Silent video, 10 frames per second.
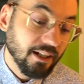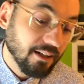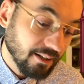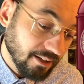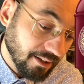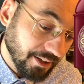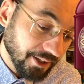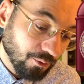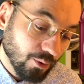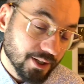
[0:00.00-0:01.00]

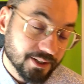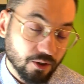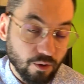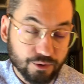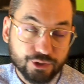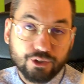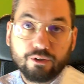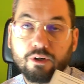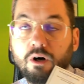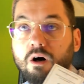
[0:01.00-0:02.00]
it was
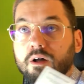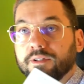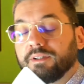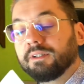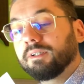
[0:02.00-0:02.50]
also on